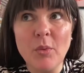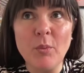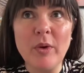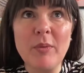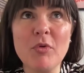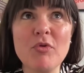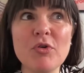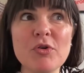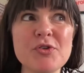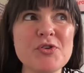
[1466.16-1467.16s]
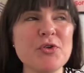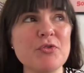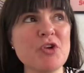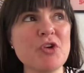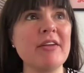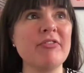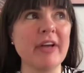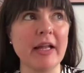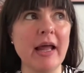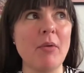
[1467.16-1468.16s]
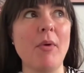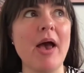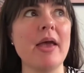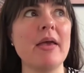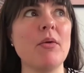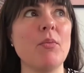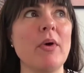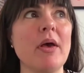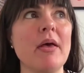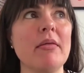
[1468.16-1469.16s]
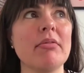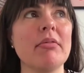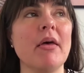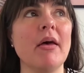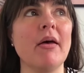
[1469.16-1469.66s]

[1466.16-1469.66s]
we were all sort of trying to feel our way with